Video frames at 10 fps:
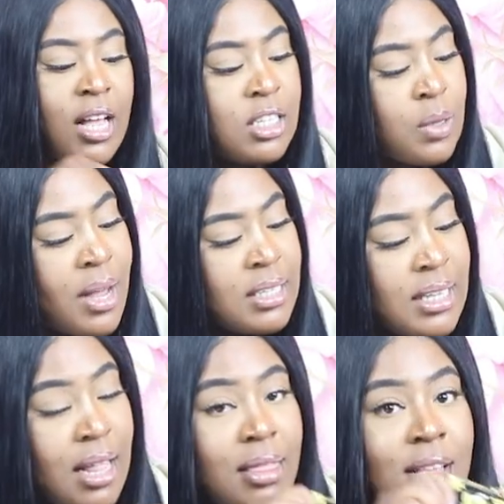So I
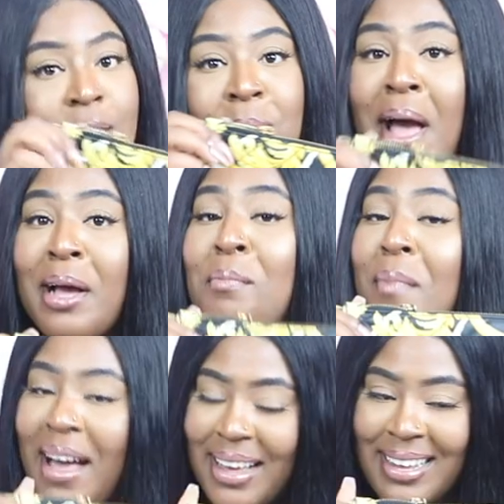sent this bag
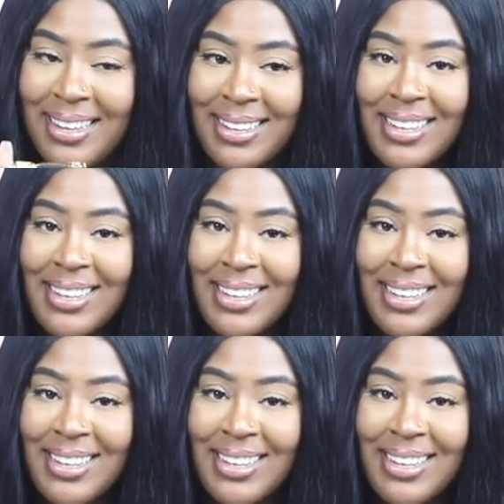back